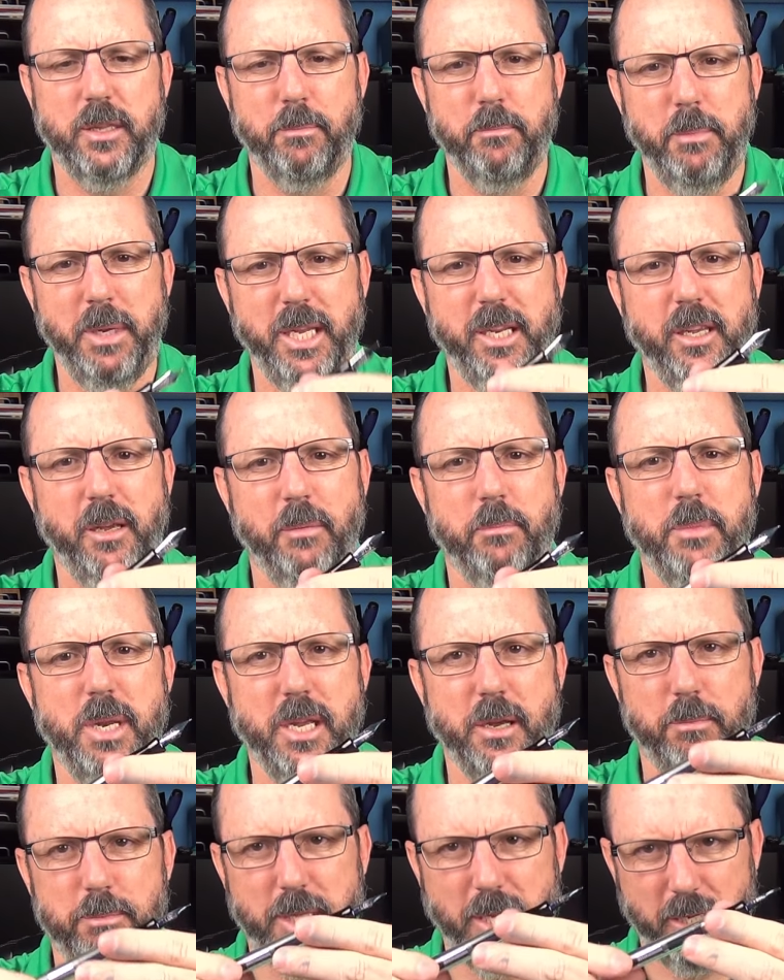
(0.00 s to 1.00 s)
the medium
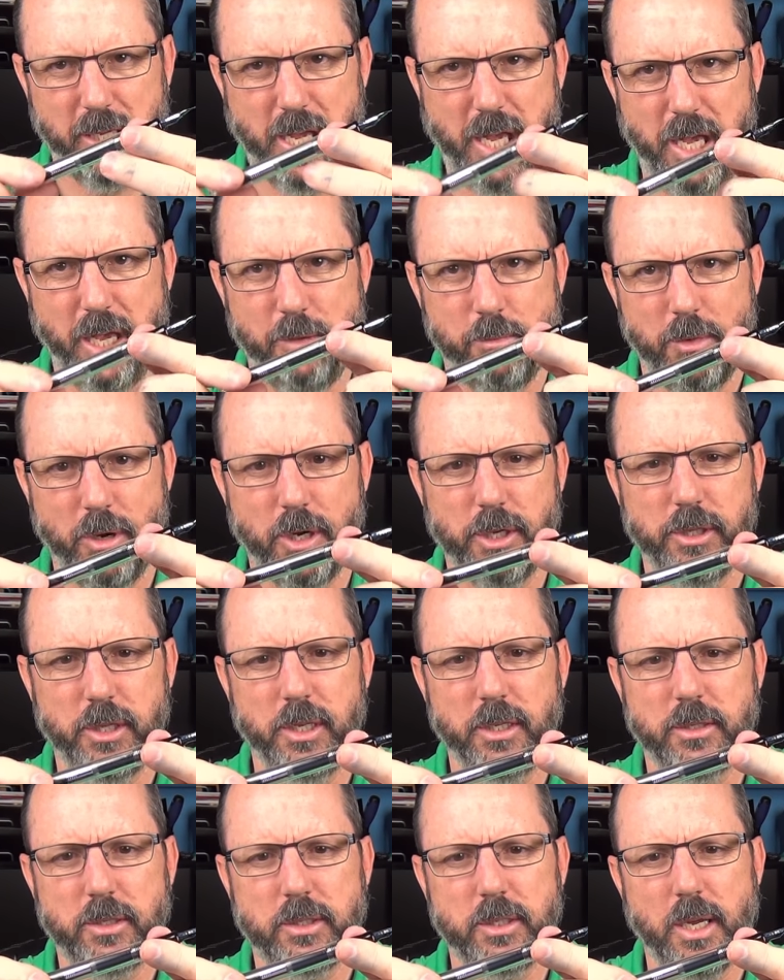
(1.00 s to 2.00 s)
nib that came on
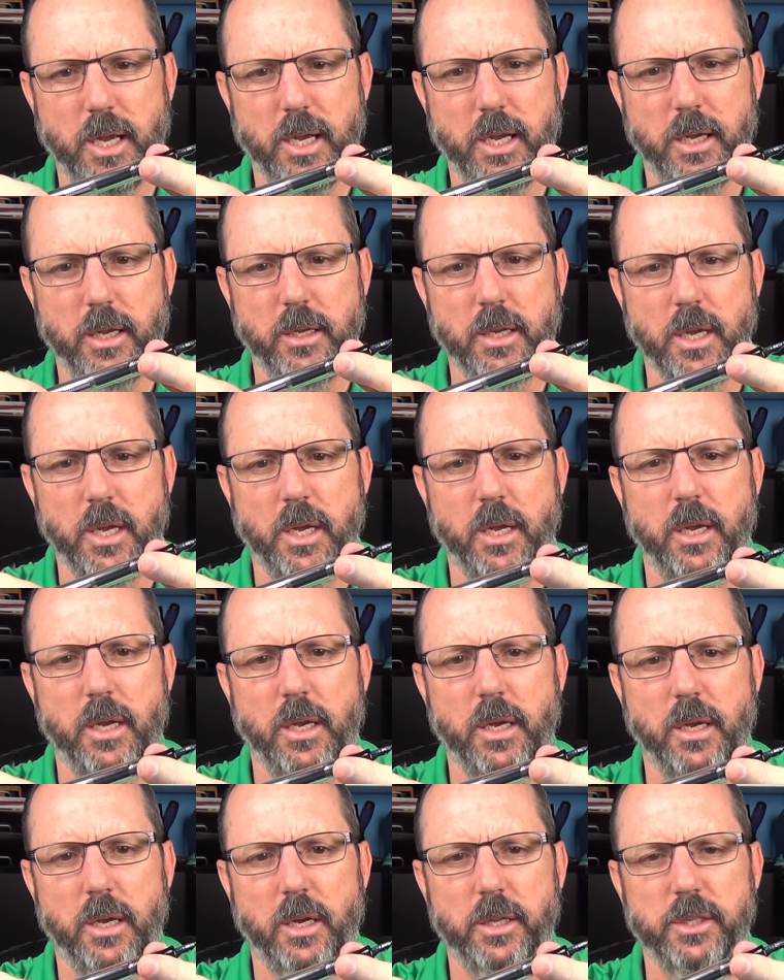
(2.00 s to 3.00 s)
this uh,
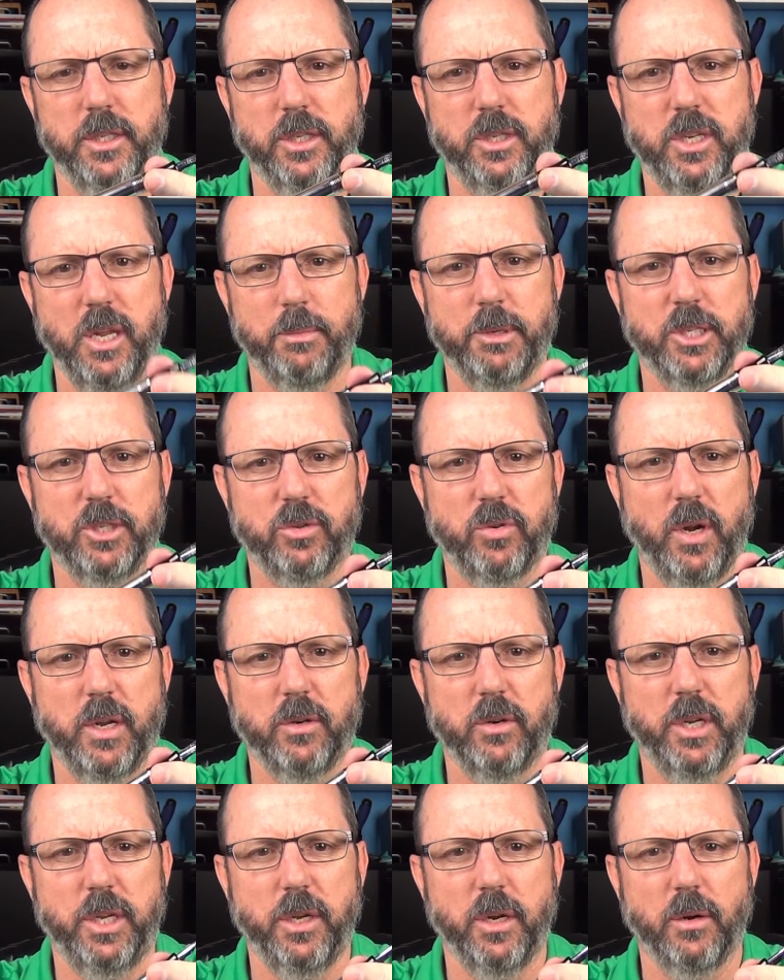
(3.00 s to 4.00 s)
uh, on this
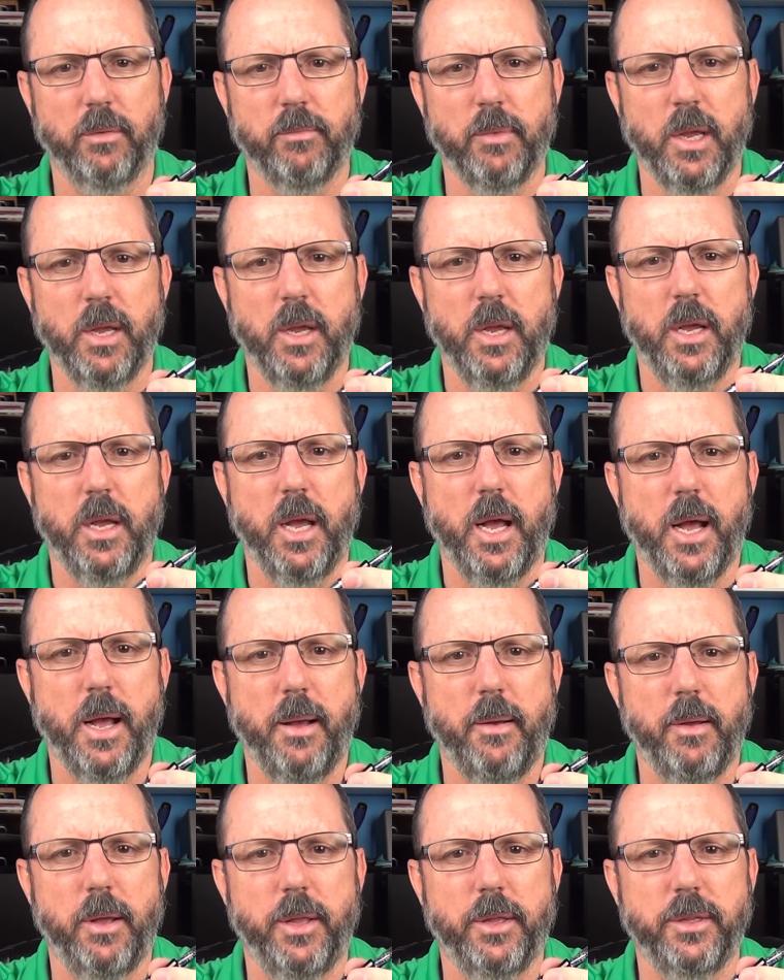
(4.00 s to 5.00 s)
demonstrator here.
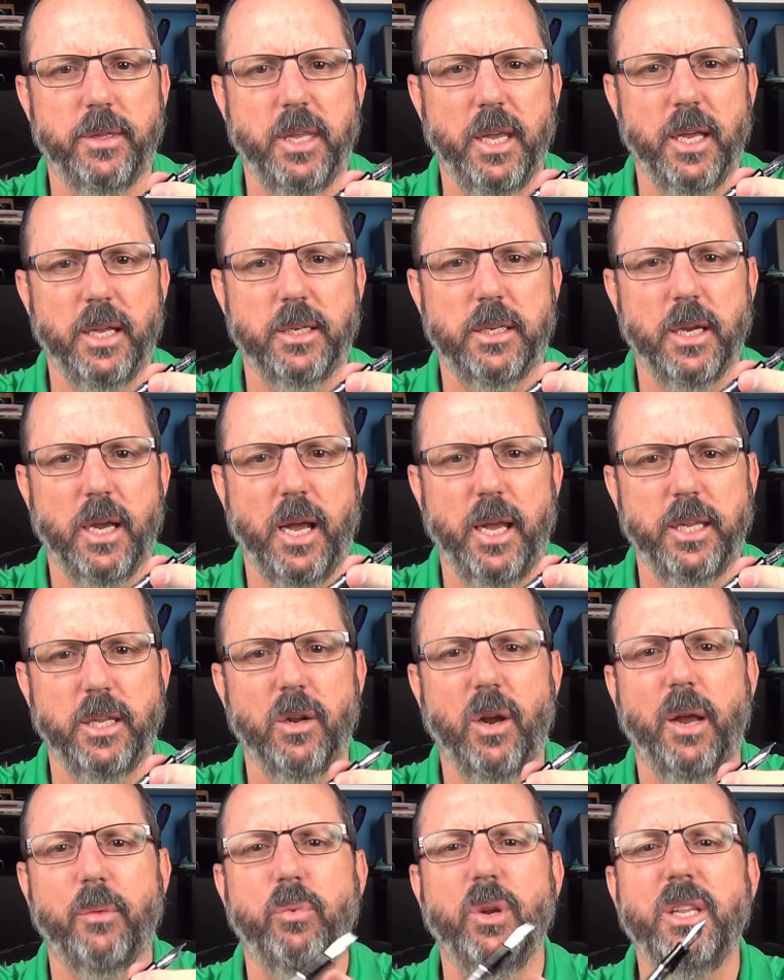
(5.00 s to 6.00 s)
Uh, that uh, you know,
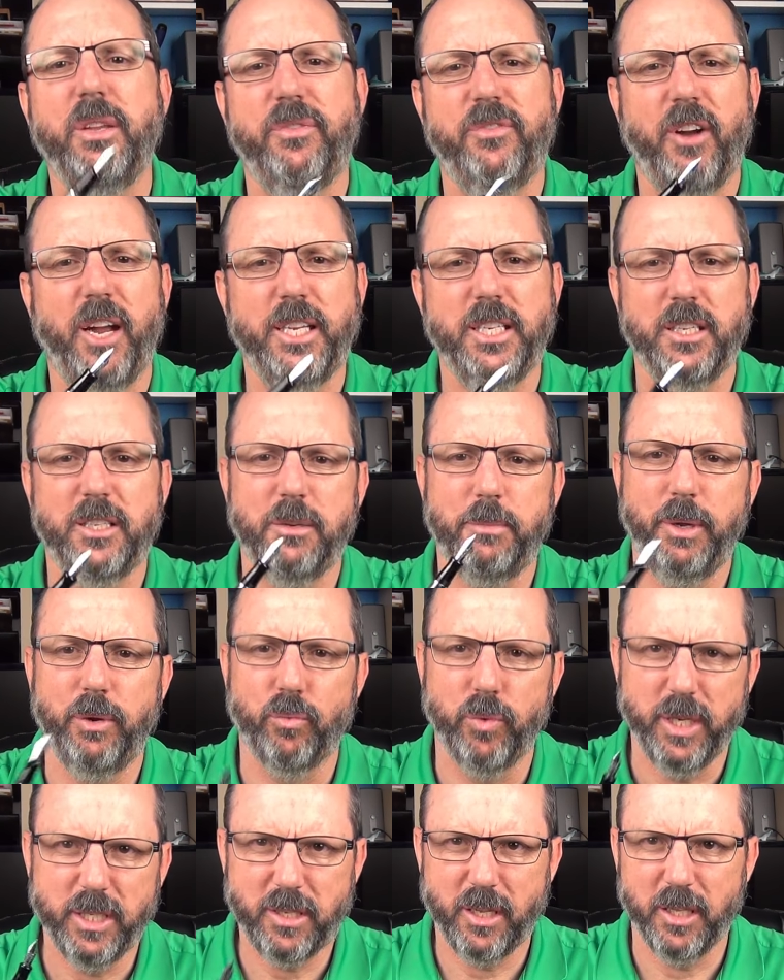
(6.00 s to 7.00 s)
I really find it to be
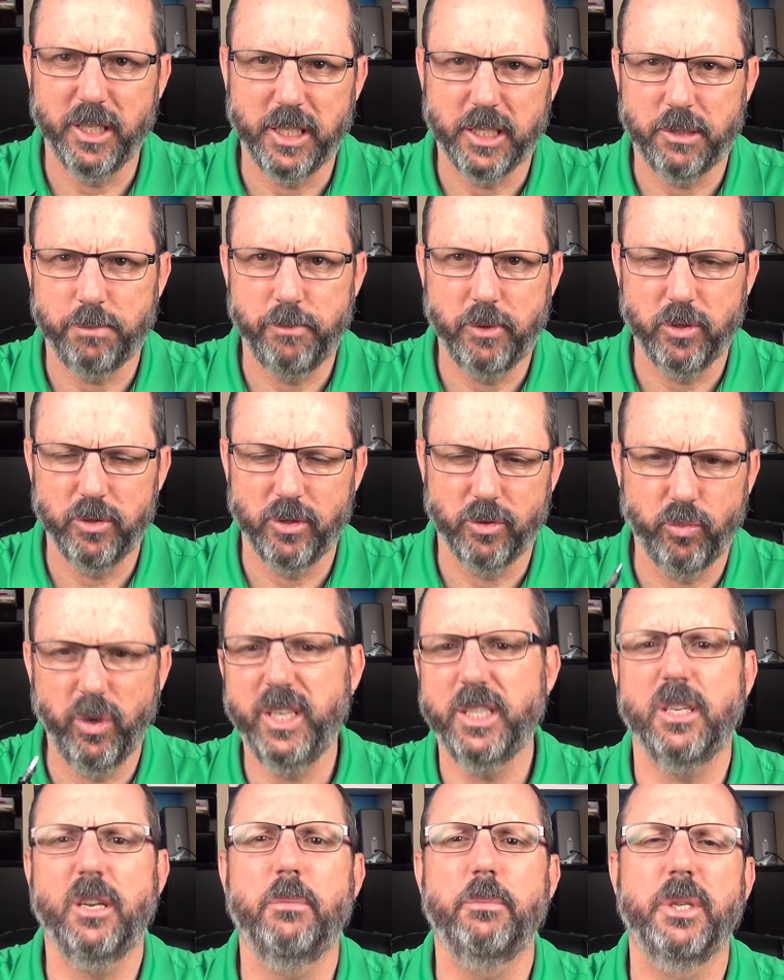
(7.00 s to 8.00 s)
reasonably
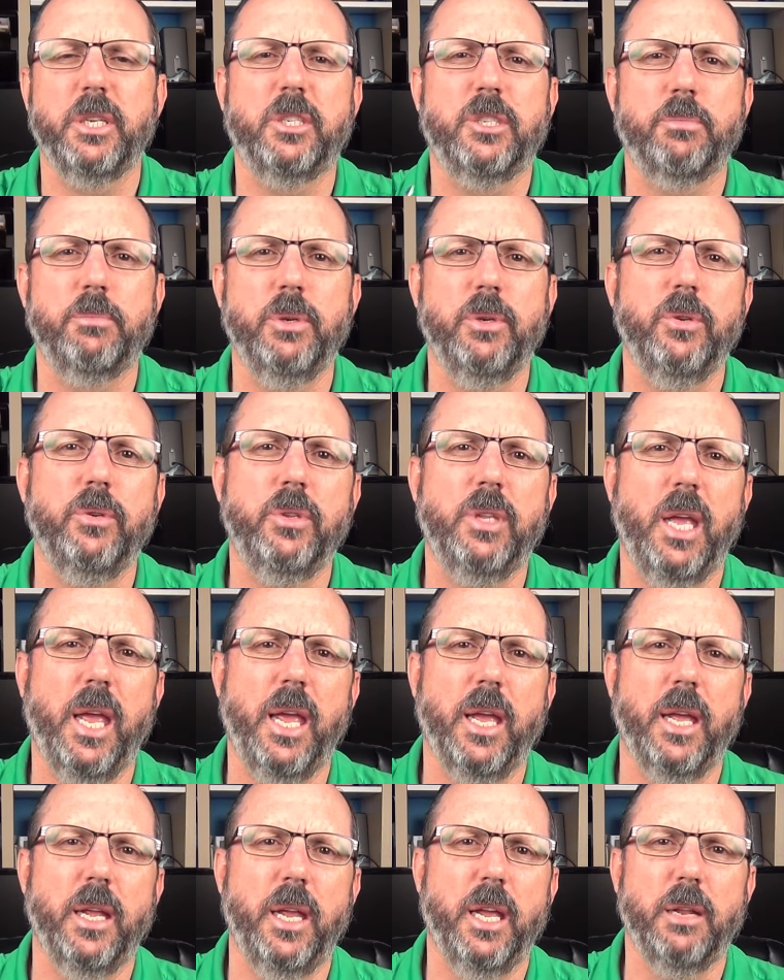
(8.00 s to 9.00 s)
reasonably smooth
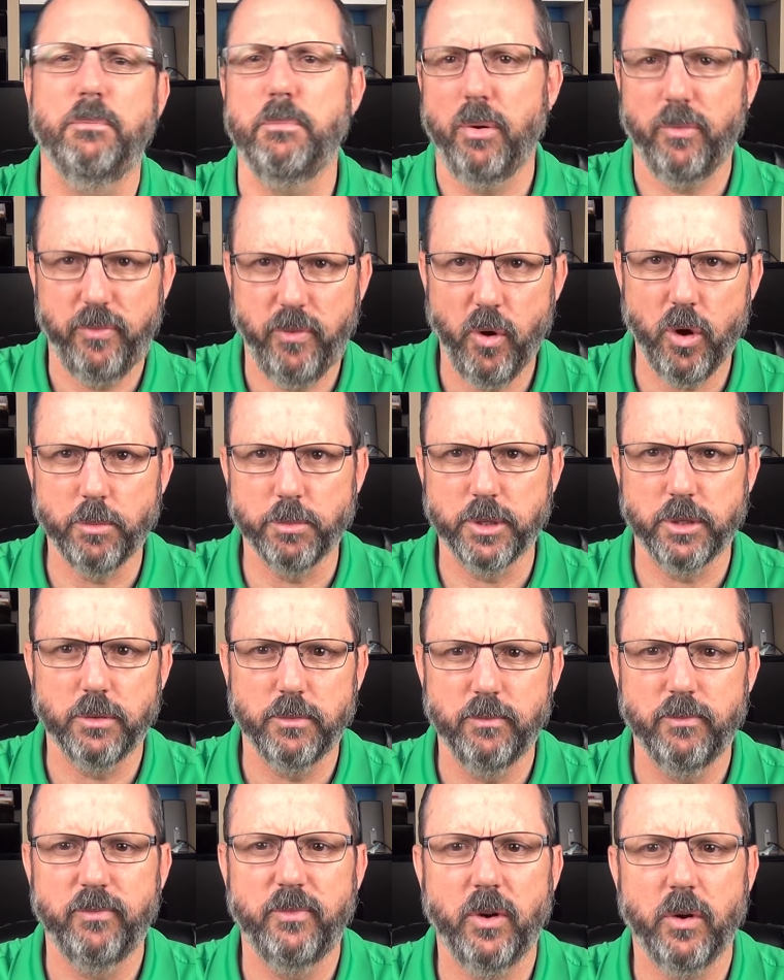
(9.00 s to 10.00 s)
and, and performs
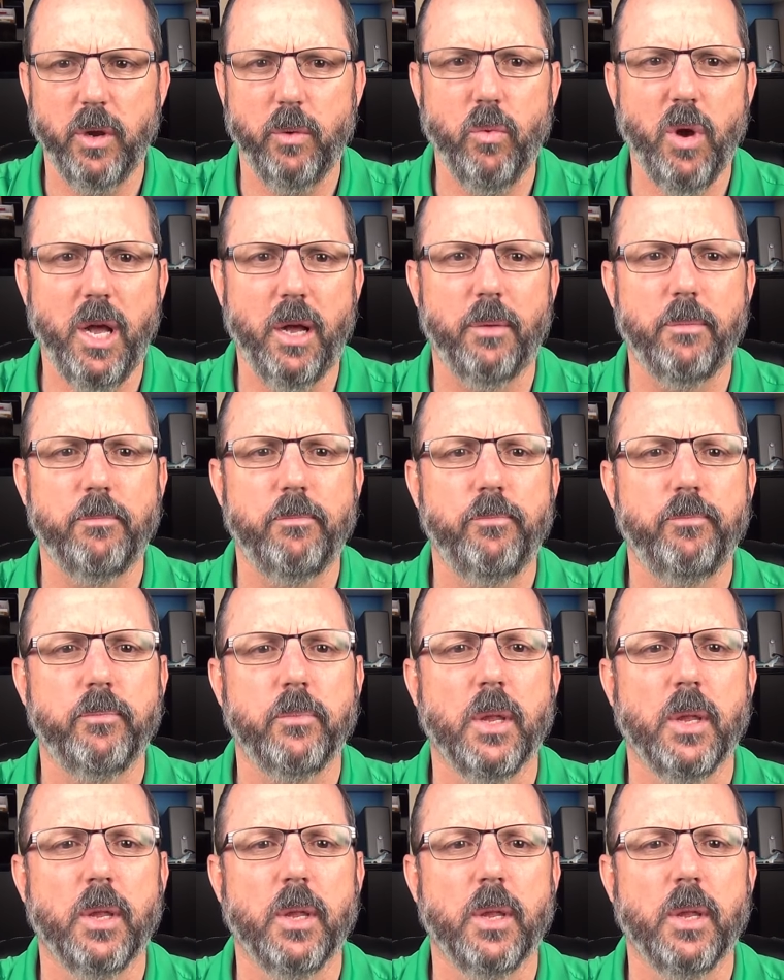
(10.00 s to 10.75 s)
very well.